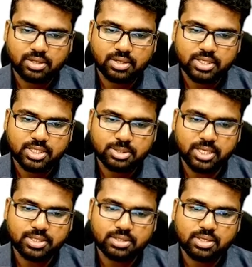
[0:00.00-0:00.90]

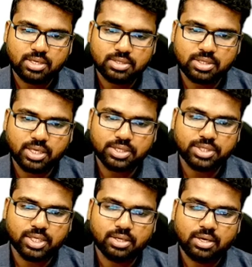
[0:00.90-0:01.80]
space station,
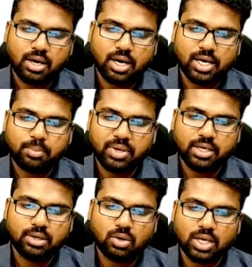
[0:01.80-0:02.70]
or a big
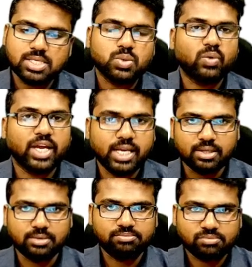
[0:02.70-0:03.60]
launch vehicle,
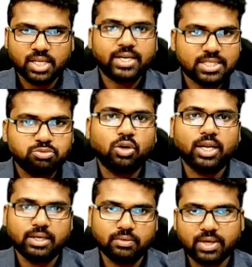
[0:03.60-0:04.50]
it is
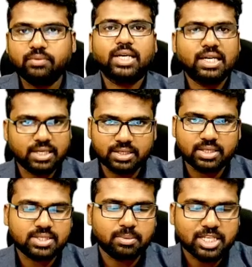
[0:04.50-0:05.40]
falling when we conducted
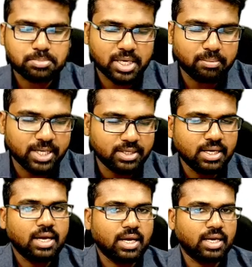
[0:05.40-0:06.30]
some experiment
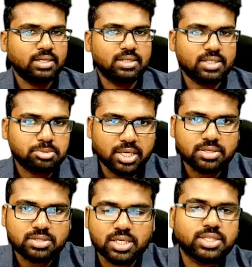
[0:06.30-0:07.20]
and the space
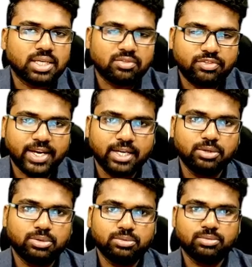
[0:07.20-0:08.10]
station failed
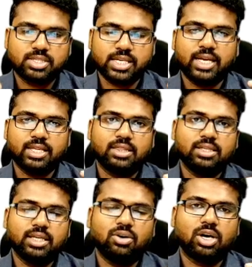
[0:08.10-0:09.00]
to stay in the
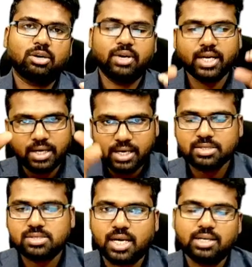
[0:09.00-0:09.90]
orbit and
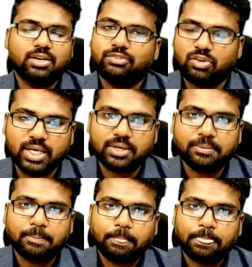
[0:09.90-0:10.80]
started falling.
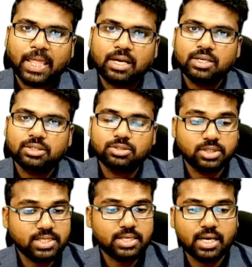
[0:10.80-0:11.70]
So this
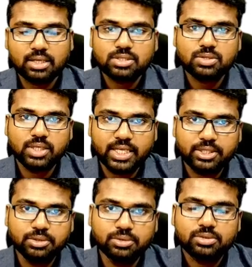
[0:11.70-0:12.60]
can also lead
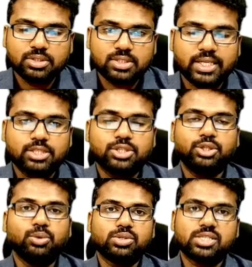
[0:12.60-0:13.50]
to such
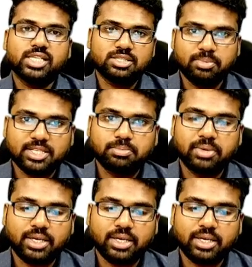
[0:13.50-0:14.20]
huge displacement.